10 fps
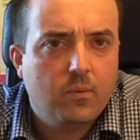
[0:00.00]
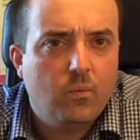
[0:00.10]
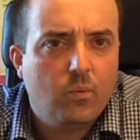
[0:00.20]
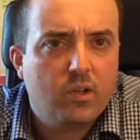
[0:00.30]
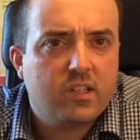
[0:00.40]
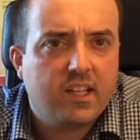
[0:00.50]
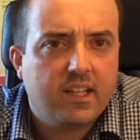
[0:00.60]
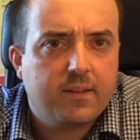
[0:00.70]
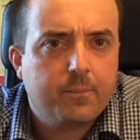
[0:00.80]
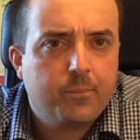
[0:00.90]

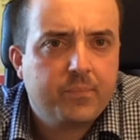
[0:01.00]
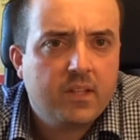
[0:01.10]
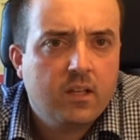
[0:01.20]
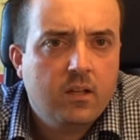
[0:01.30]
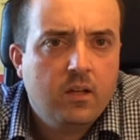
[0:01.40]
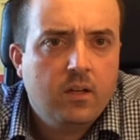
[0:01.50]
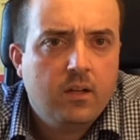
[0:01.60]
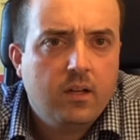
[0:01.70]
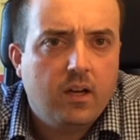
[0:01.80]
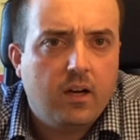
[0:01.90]
working.
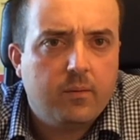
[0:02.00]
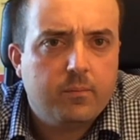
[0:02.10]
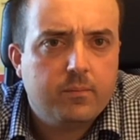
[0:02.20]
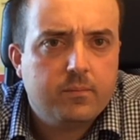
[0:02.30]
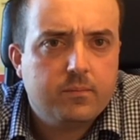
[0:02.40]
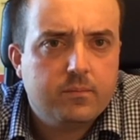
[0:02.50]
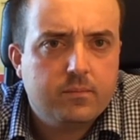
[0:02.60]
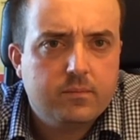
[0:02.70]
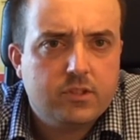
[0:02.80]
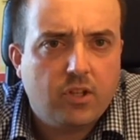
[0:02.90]

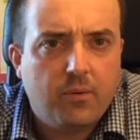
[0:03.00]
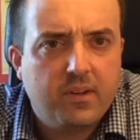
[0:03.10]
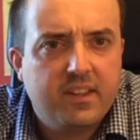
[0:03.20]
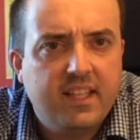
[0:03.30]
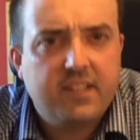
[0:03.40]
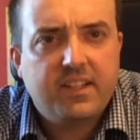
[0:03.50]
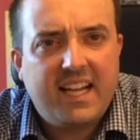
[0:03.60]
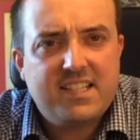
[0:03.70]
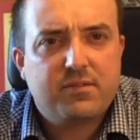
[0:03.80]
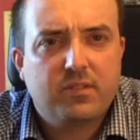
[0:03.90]
So I want to thank you
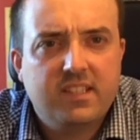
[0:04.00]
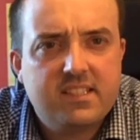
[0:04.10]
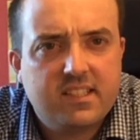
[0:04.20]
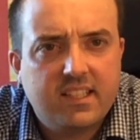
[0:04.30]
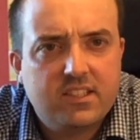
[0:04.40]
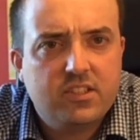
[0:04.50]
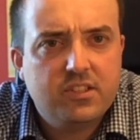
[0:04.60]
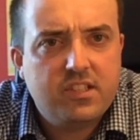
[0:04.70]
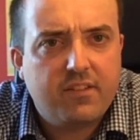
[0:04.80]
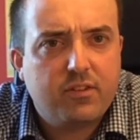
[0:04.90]
guys for listening to
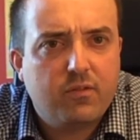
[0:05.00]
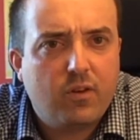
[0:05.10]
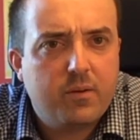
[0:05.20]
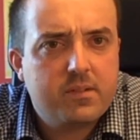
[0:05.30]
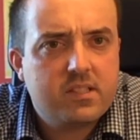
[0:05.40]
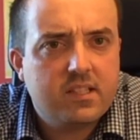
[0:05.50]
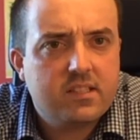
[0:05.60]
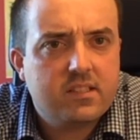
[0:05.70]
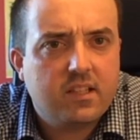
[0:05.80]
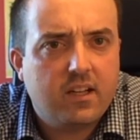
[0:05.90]
Jeff the
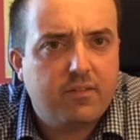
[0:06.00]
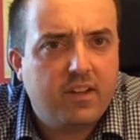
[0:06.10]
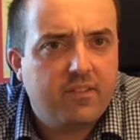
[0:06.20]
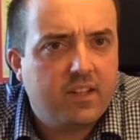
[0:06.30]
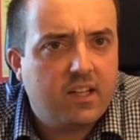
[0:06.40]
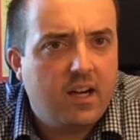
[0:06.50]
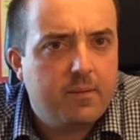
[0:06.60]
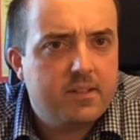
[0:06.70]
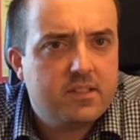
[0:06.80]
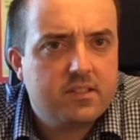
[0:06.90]
Pharmacist. If you have any
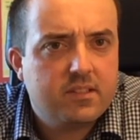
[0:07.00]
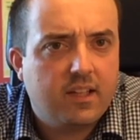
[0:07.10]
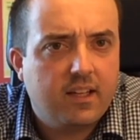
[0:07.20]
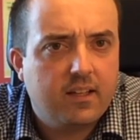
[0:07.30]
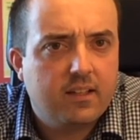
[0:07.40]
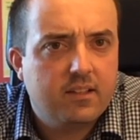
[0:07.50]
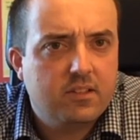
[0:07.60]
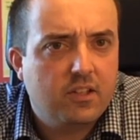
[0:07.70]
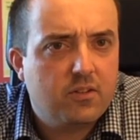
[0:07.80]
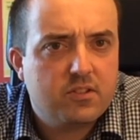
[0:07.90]
comments,
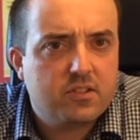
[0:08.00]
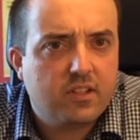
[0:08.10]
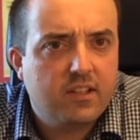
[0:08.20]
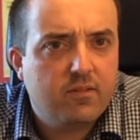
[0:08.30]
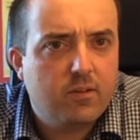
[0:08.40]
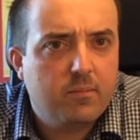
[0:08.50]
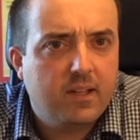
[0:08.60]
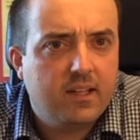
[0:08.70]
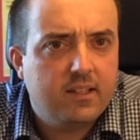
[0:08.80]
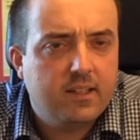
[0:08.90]
just leave them,
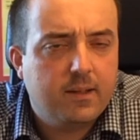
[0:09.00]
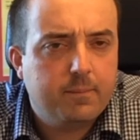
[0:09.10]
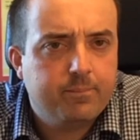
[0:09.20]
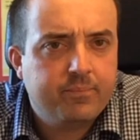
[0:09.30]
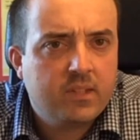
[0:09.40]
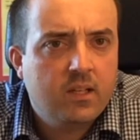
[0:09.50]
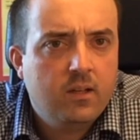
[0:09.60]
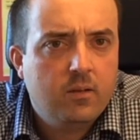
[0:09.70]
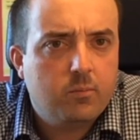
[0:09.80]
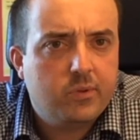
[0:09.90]
and
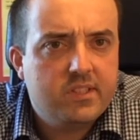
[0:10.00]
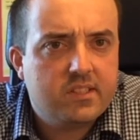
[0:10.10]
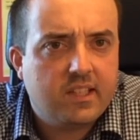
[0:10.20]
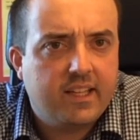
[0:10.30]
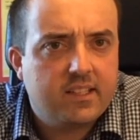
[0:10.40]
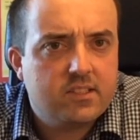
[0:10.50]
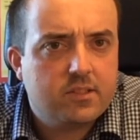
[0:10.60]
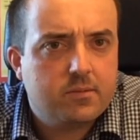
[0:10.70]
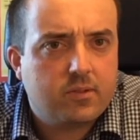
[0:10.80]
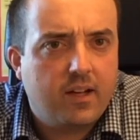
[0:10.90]
please like and
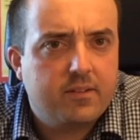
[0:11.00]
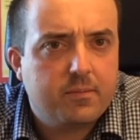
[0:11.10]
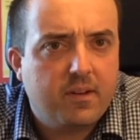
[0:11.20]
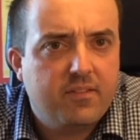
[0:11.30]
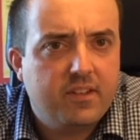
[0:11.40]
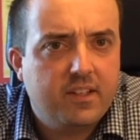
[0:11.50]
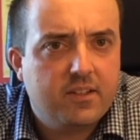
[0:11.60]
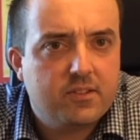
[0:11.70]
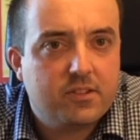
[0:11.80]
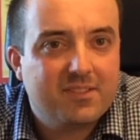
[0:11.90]
subscribe to my
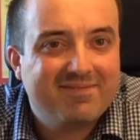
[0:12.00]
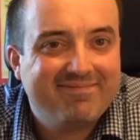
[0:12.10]
videos.